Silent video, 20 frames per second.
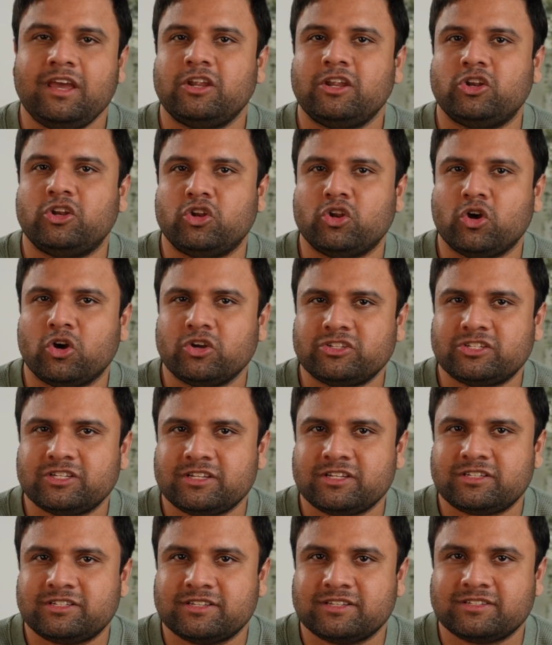not
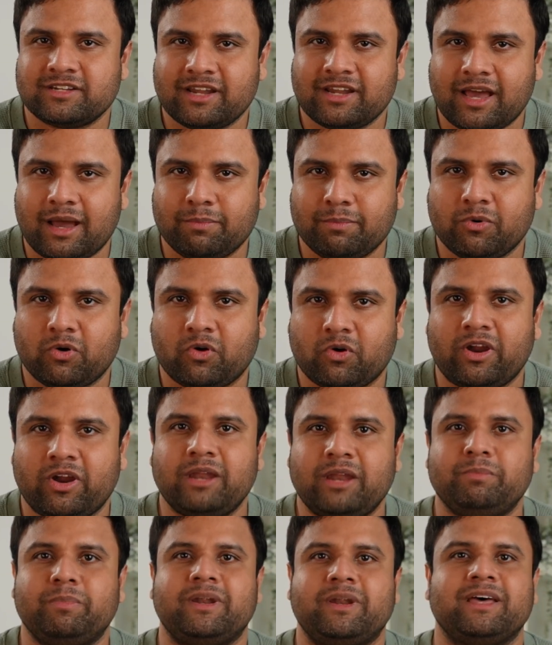just as an
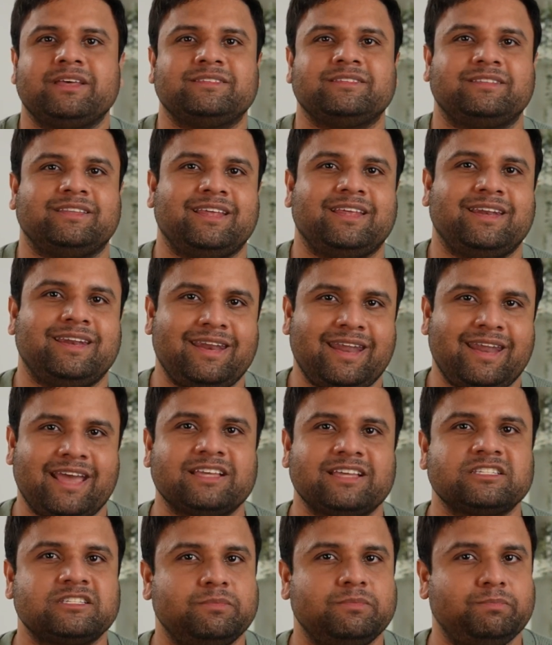upgrade but as the
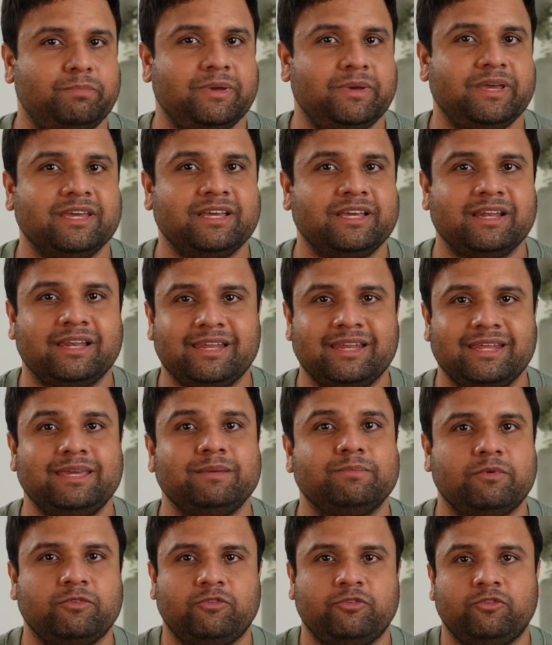next big
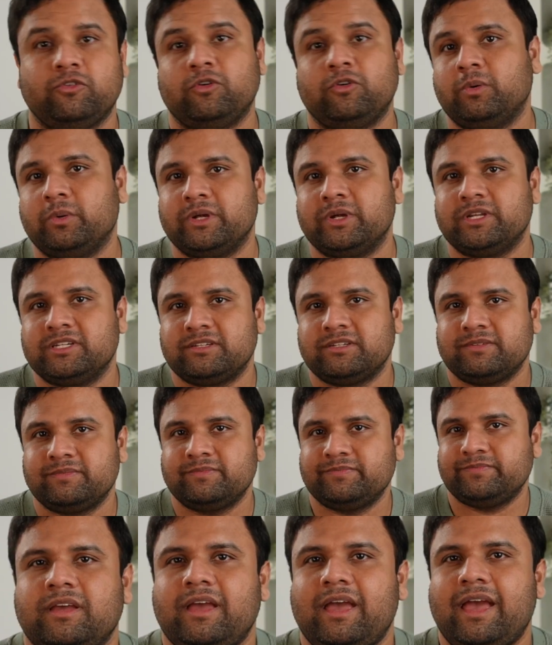leap forward.
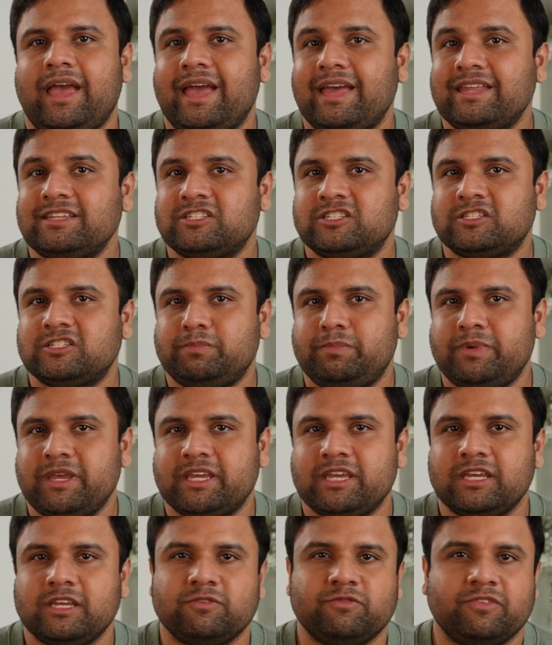And
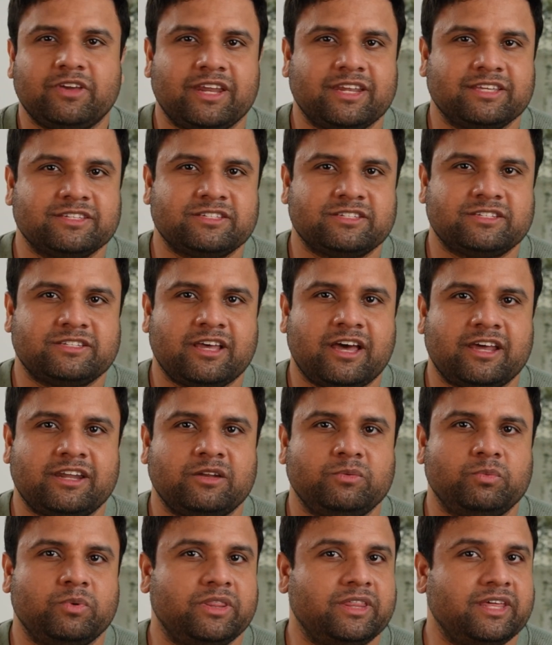speaking of getting
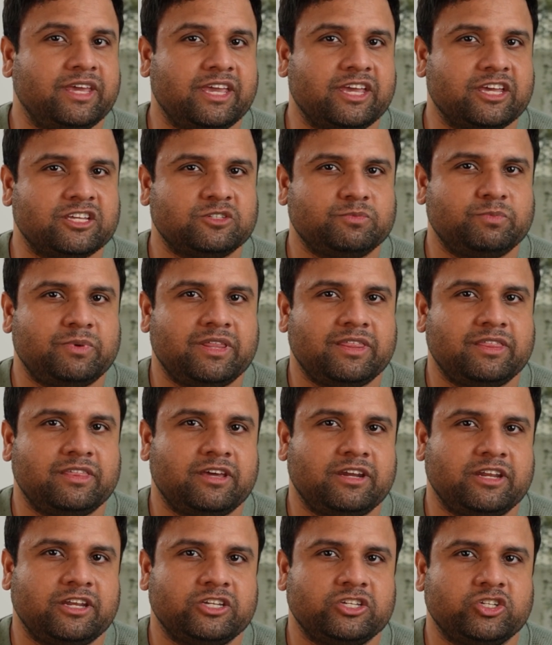started with the E S P
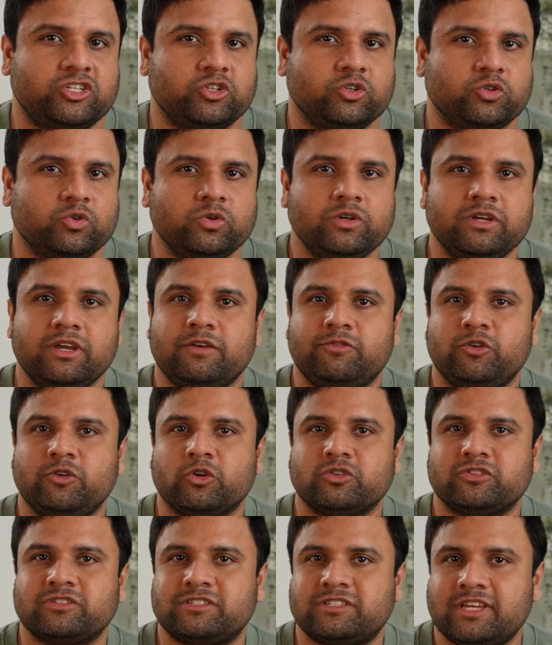thirty-two, if
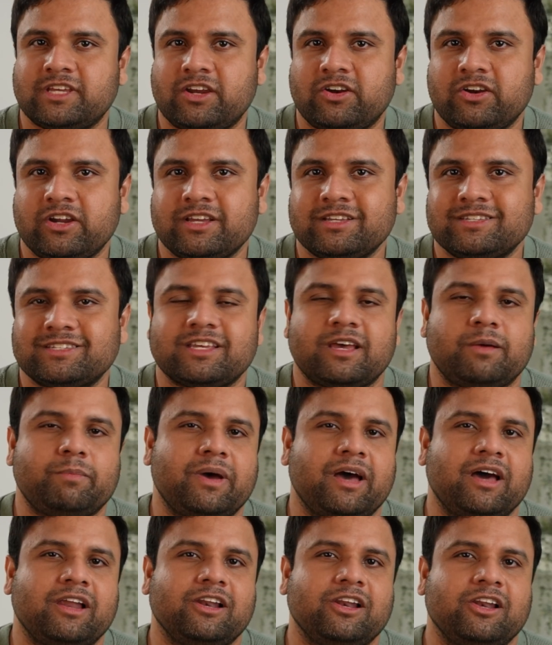you're serious
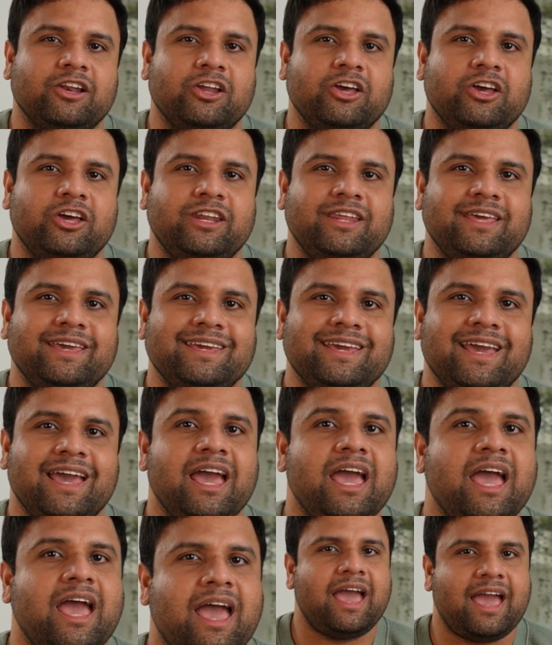about learning
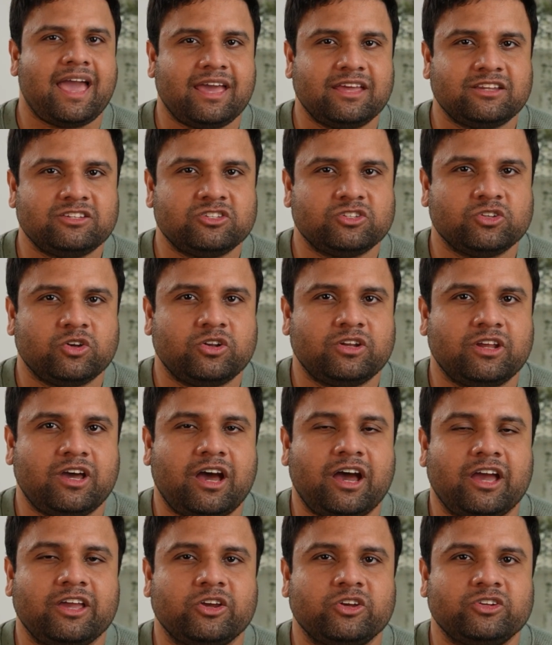hands-on
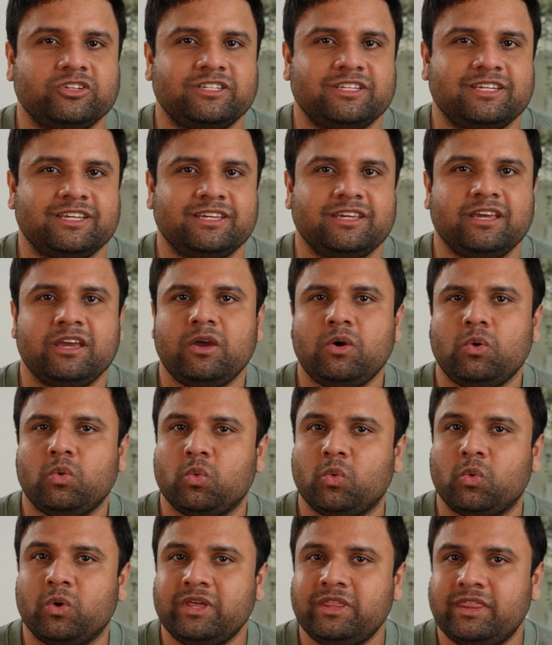IoT
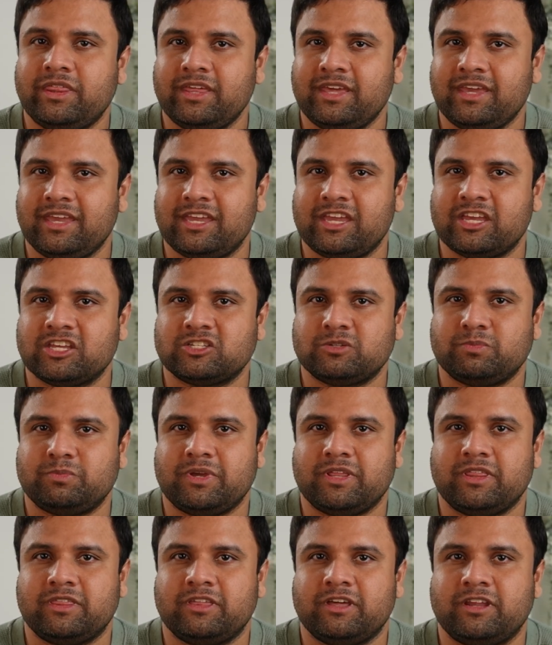with the E S
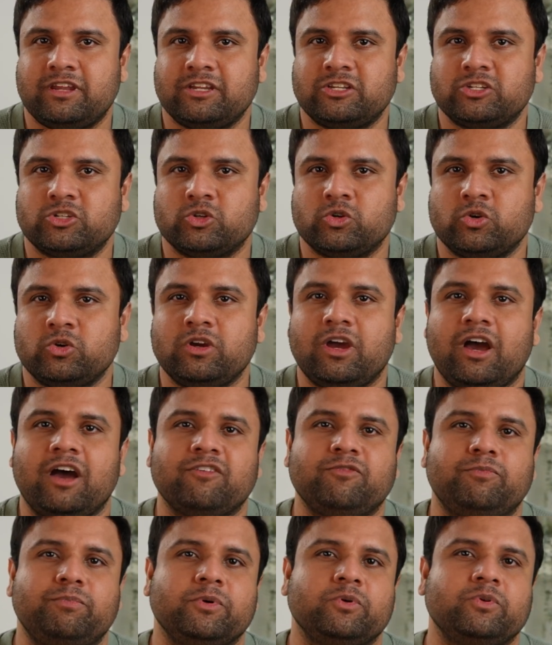P thirty-two,
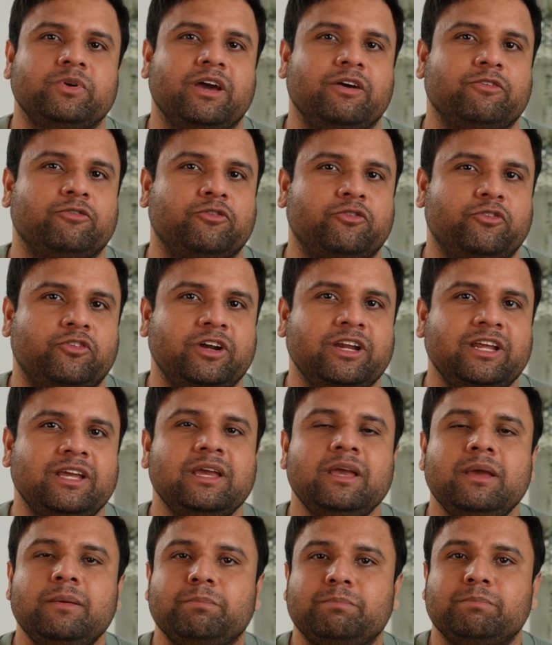I've built a
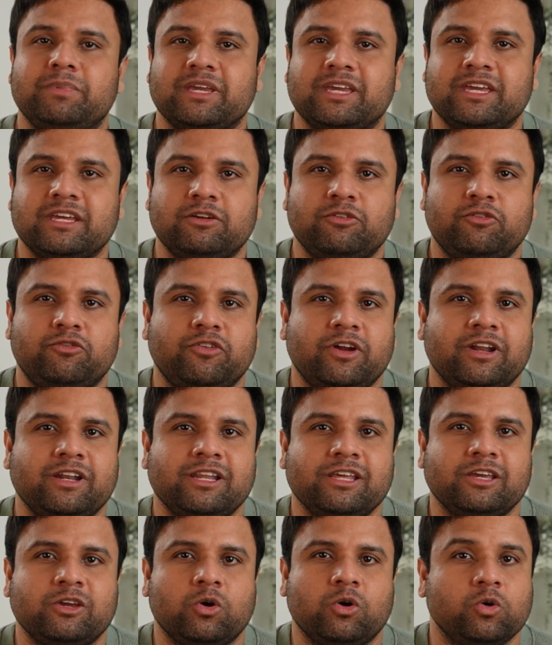free
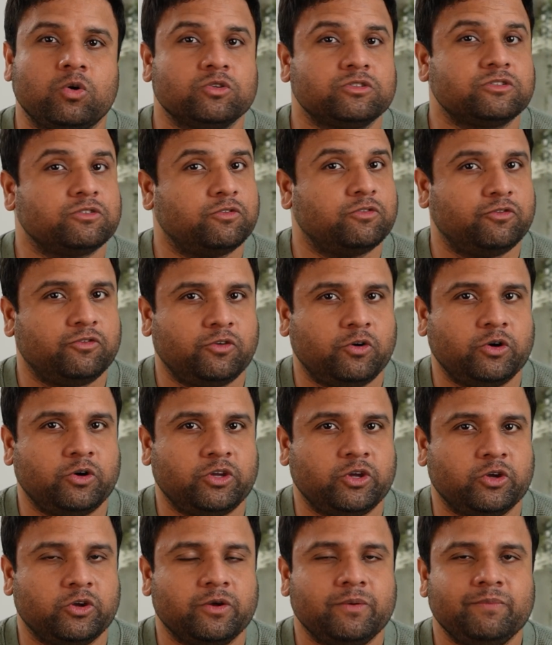beginner-friendly course for
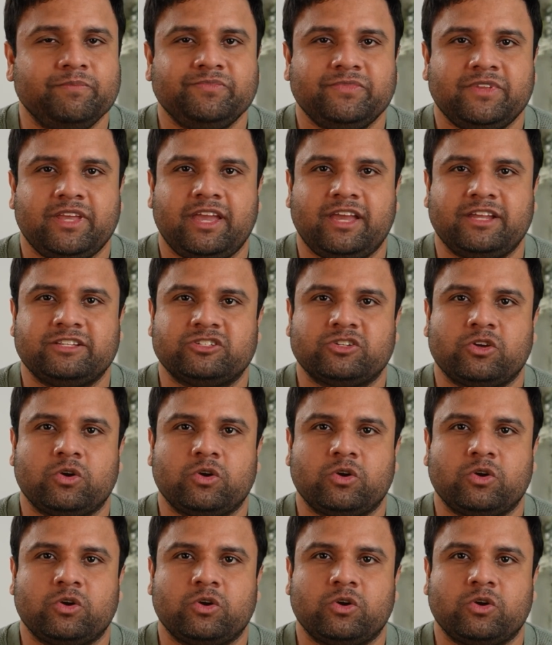you. It's